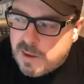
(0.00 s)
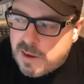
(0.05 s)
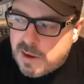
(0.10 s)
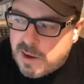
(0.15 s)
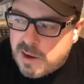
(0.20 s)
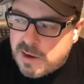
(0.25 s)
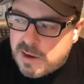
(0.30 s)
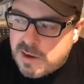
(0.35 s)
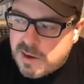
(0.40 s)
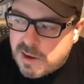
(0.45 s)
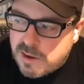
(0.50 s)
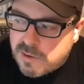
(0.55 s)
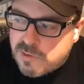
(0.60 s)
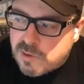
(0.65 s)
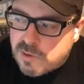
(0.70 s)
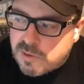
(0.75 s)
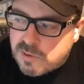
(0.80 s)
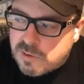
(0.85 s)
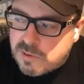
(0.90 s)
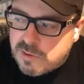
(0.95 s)

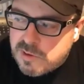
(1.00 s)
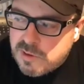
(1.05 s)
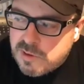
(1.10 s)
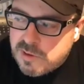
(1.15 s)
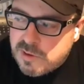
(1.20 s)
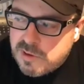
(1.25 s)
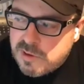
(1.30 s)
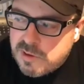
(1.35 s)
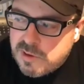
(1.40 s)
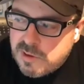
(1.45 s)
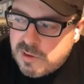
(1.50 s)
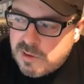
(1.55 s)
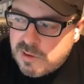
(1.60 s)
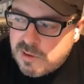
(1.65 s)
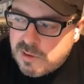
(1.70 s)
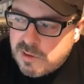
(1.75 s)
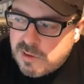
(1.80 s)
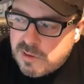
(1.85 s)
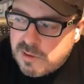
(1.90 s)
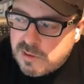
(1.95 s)
Another
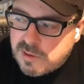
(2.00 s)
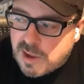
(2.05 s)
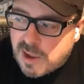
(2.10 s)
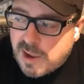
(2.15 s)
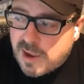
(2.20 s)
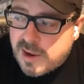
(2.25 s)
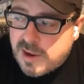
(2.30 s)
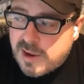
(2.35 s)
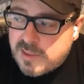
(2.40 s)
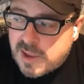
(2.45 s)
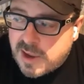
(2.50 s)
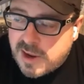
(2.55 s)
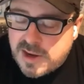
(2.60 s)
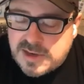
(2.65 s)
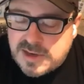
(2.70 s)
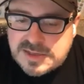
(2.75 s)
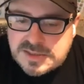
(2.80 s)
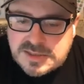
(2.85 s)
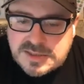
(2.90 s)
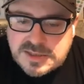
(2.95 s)
guy that I
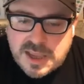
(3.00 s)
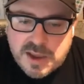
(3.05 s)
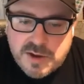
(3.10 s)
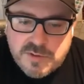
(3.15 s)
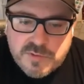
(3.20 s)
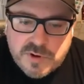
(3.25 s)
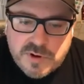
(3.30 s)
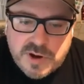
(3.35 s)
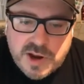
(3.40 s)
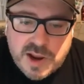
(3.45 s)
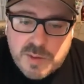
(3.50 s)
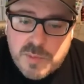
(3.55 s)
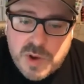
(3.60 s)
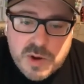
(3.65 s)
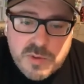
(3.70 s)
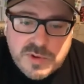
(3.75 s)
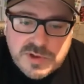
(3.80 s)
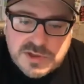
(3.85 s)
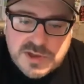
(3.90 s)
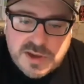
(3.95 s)
discovered, I'm
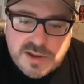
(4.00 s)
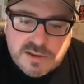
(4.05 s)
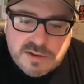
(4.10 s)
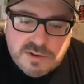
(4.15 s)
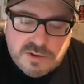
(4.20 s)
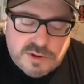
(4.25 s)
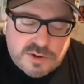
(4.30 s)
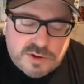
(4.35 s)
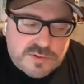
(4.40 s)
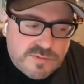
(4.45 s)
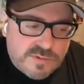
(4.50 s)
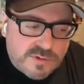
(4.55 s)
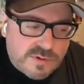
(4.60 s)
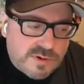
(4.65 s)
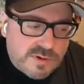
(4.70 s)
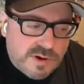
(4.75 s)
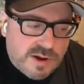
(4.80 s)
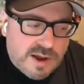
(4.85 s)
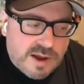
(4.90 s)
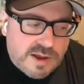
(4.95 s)
always on the look
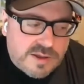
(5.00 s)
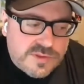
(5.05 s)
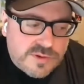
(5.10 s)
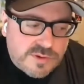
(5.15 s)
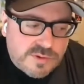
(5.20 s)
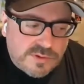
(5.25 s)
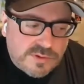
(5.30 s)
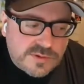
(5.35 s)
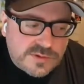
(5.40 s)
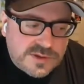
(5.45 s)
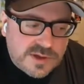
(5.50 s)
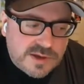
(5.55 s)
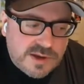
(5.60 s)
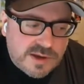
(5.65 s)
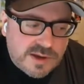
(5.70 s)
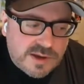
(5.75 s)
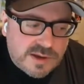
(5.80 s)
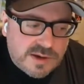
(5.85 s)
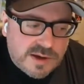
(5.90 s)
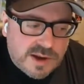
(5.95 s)
for authors,
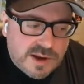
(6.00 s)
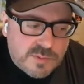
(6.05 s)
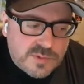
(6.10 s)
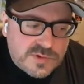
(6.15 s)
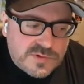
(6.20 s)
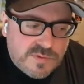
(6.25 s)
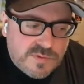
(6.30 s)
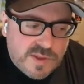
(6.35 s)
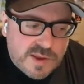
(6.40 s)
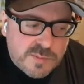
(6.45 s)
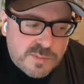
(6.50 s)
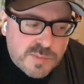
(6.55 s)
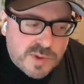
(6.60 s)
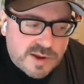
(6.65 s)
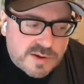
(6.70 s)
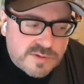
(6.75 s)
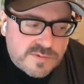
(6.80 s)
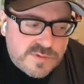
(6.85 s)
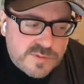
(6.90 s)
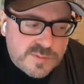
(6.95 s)
and I was flying
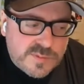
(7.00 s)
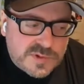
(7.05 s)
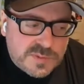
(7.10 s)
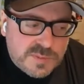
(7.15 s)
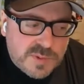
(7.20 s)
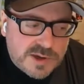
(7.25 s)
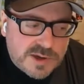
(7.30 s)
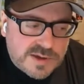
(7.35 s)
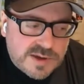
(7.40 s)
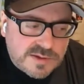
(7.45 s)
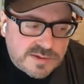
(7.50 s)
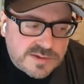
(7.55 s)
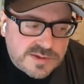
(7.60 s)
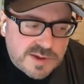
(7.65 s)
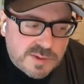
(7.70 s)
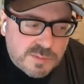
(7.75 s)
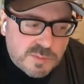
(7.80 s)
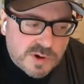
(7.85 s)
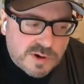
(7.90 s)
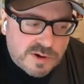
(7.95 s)
back from speaking
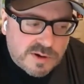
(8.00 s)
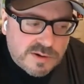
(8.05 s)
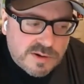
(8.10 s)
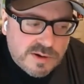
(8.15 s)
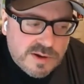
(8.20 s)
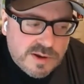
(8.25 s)
somewhere,